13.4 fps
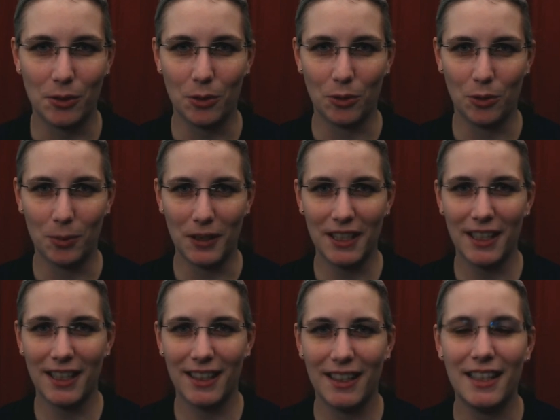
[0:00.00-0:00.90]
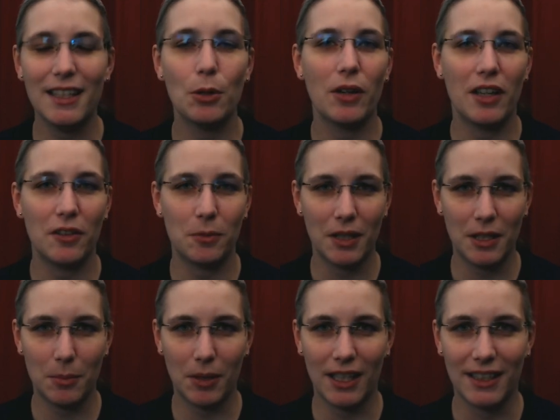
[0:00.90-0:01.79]
so to speak, he who has
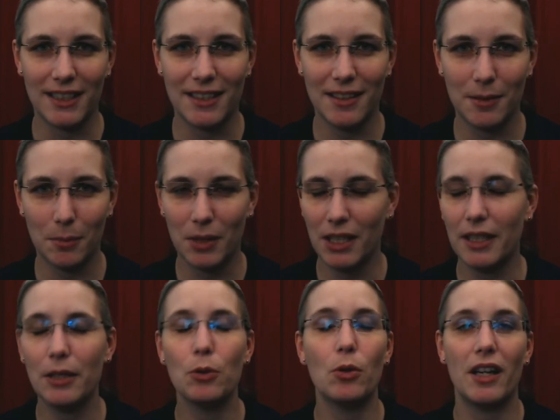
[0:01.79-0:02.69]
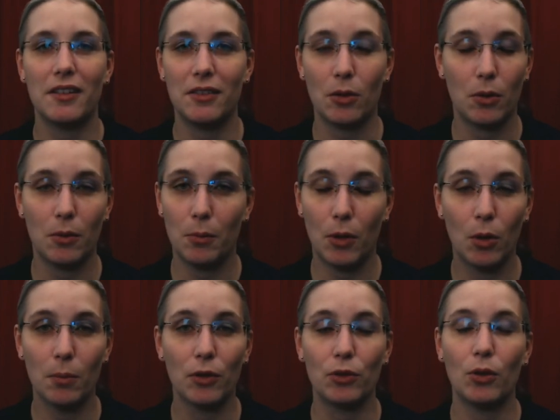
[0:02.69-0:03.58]
many plugins, he who has
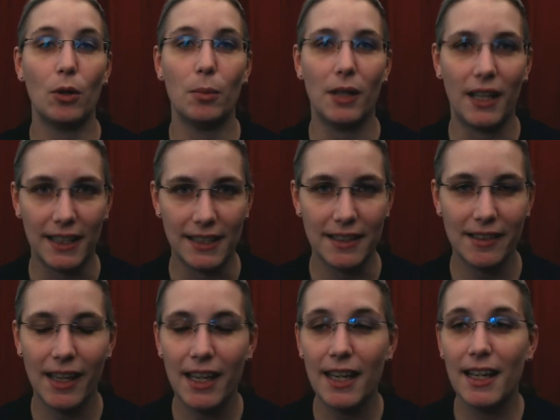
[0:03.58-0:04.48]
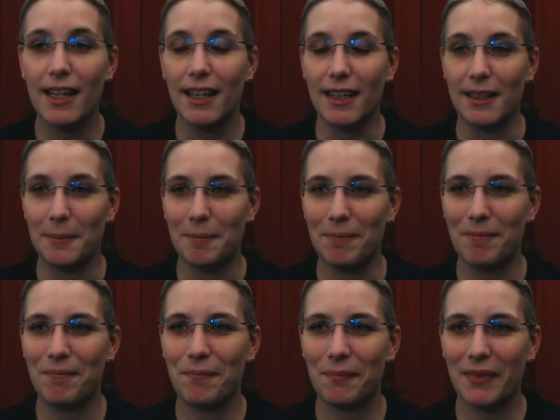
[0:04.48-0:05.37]
almost all plugins,
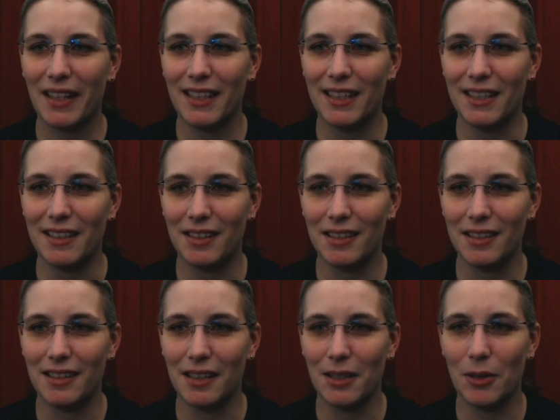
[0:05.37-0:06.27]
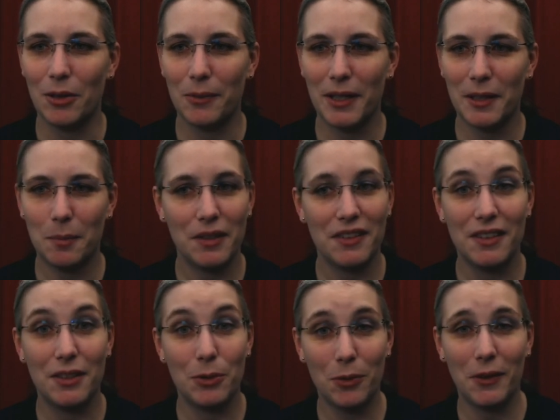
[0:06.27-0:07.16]
um, is uh, already
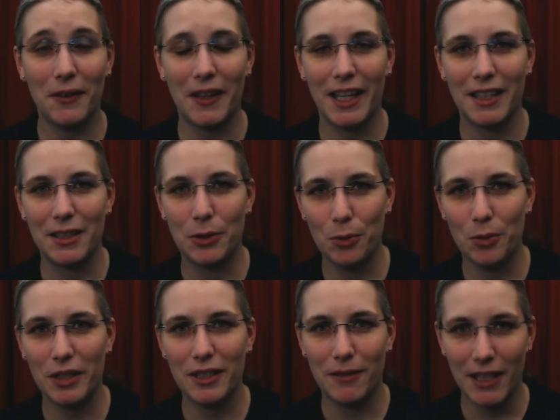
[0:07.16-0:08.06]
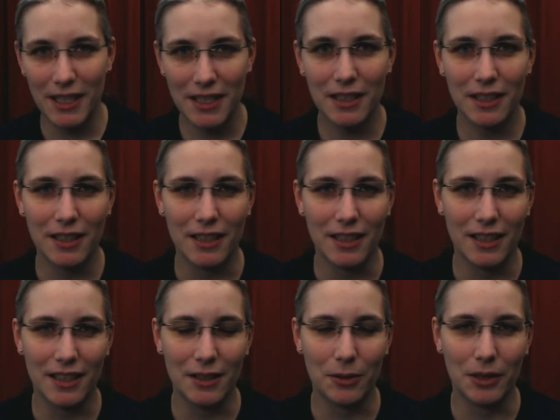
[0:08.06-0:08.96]
busy using that new event
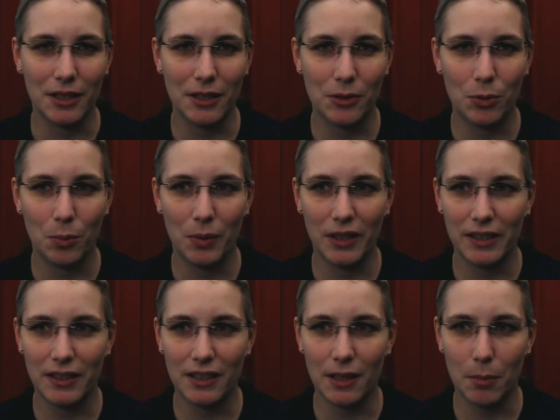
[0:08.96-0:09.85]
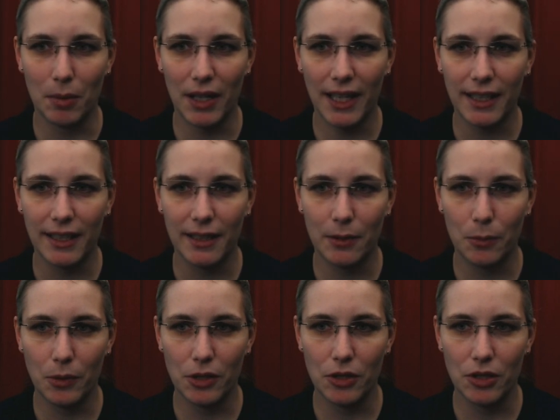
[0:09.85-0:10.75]
uh, in order to build a
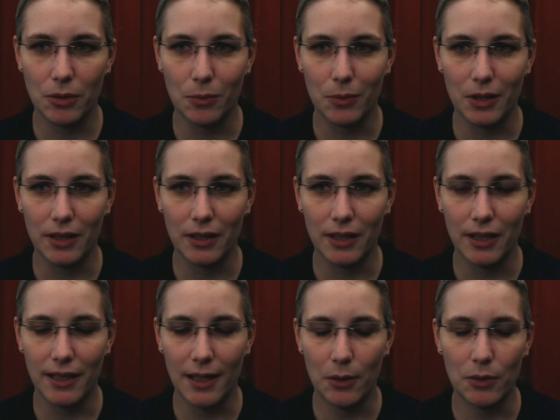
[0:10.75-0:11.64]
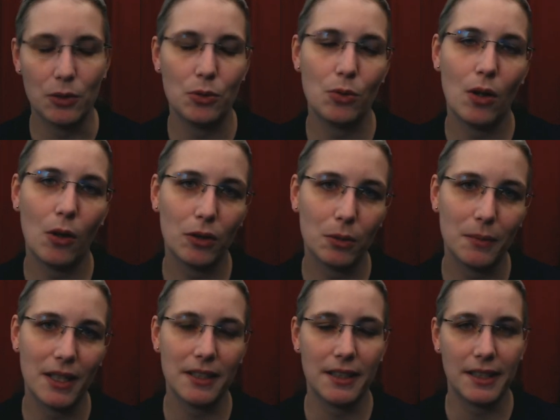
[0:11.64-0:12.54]
plugin which will allow you to
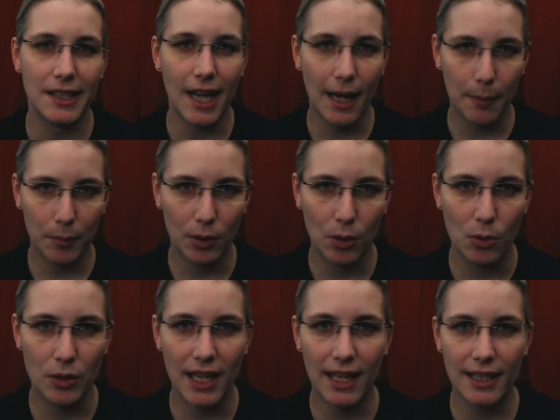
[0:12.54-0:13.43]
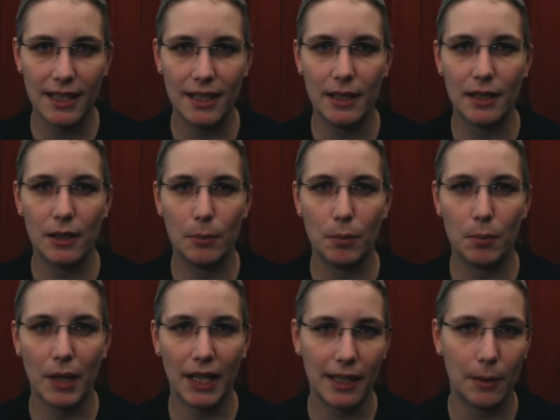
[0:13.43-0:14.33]
automatically upload any
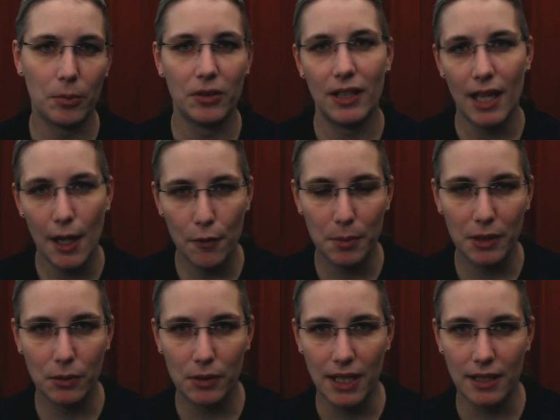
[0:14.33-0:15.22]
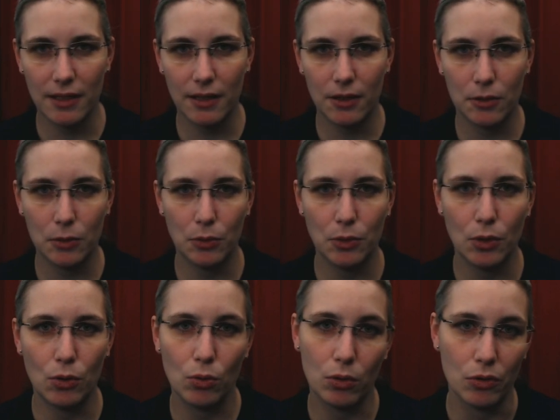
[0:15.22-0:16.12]
backups that have been created to
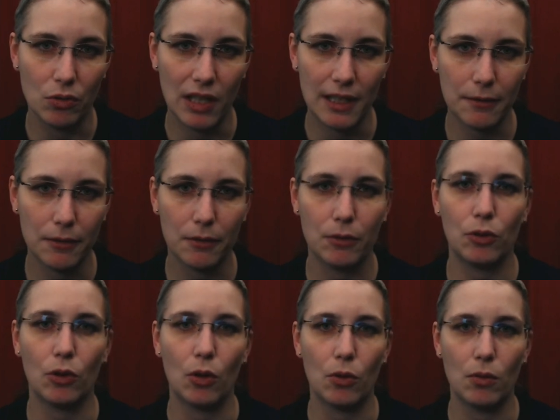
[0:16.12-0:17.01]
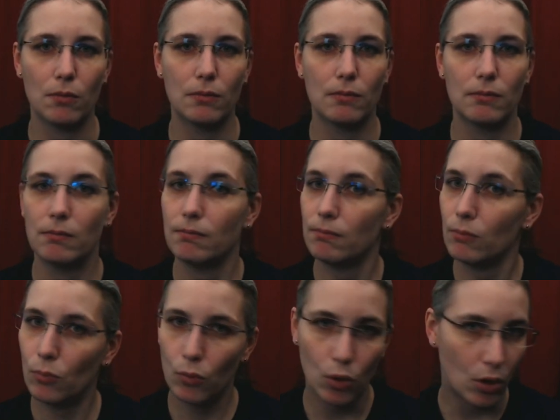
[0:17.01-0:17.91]
your Google Drive. So
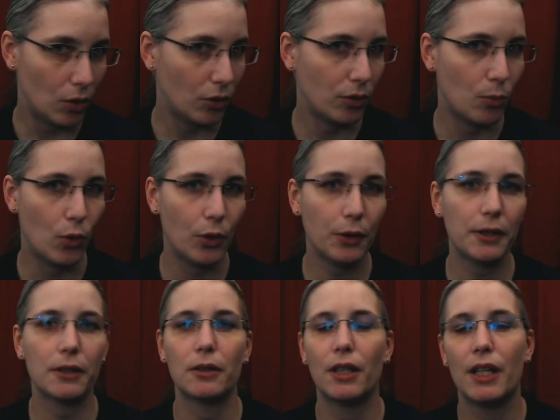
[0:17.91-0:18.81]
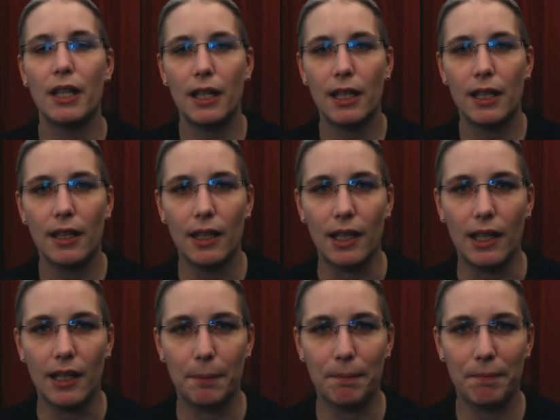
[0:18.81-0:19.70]
awesome work.
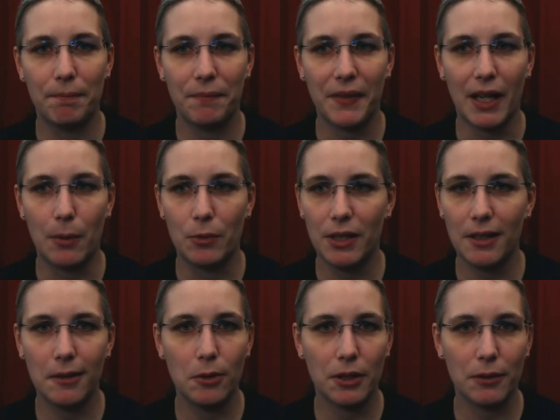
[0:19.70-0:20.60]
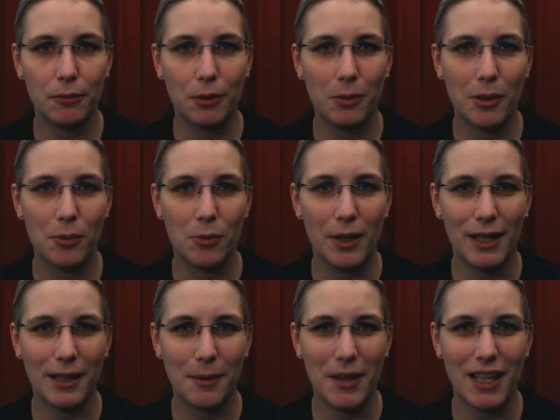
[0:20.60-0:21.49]
Um, I'm really looking forward to
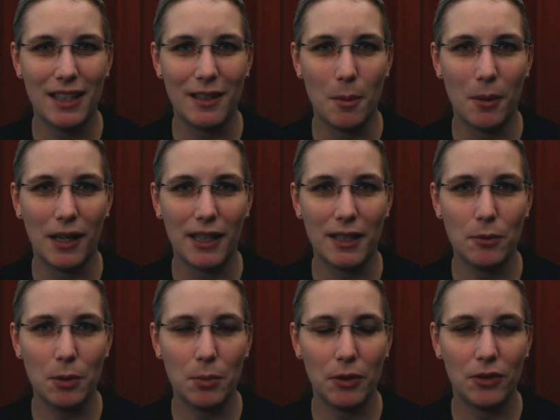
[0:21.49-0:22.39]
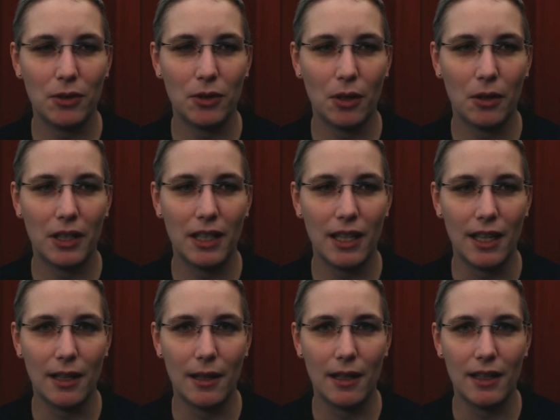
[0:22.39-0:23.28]
welcome that in the plugin repository.
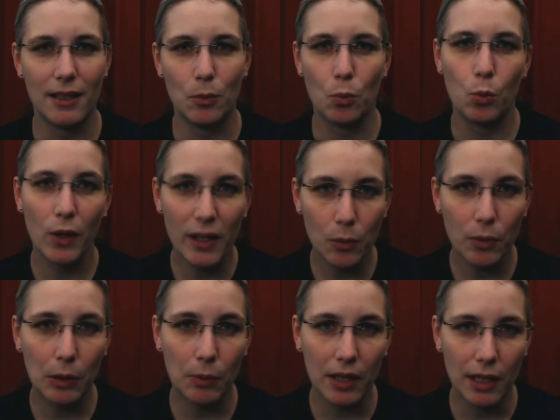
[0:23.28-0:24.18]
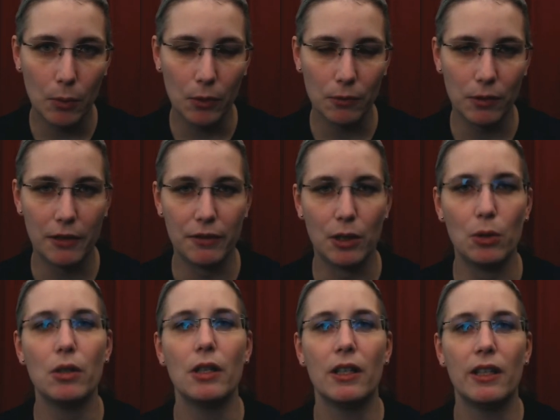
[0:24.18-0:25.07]
Uh, it will require One Five O,
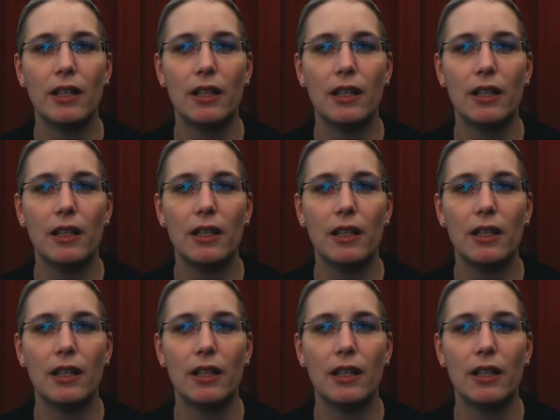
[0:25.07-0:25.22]
oh,